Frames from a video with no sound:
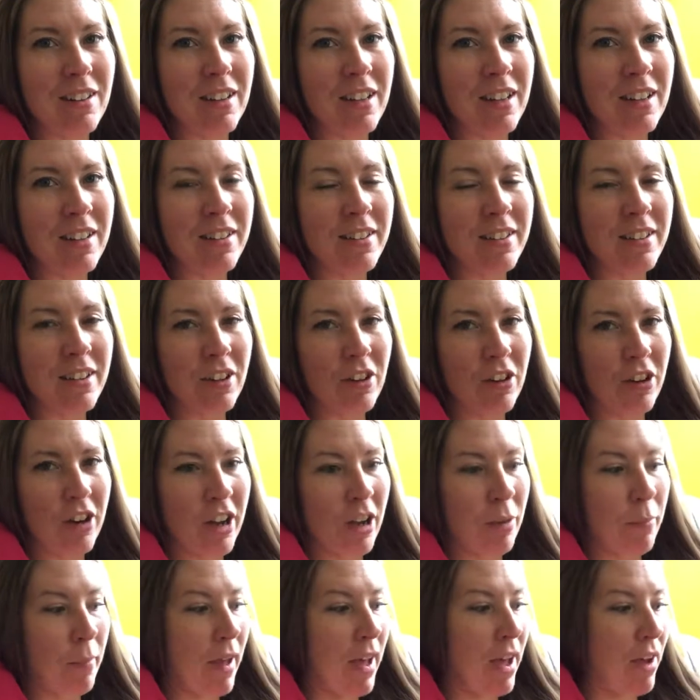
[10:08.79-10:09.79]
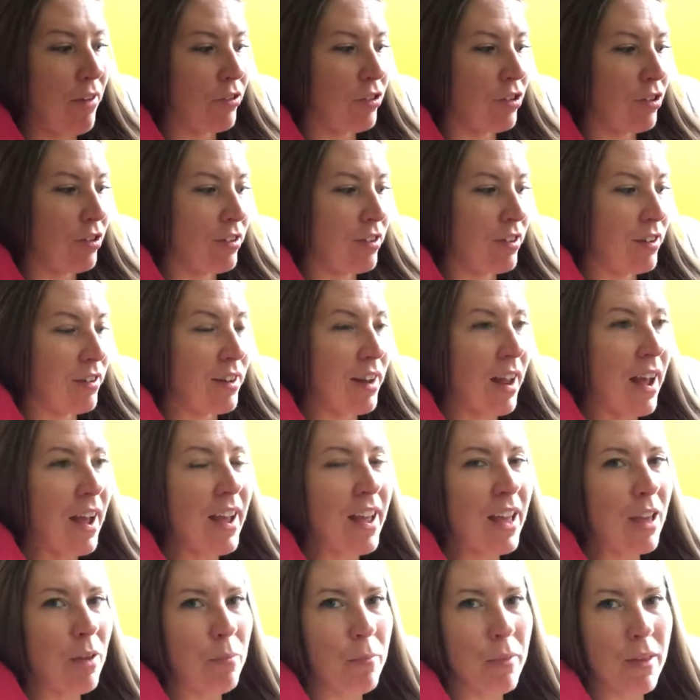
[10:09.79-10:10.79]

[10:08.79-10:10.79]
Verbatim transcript: Instagram after tonight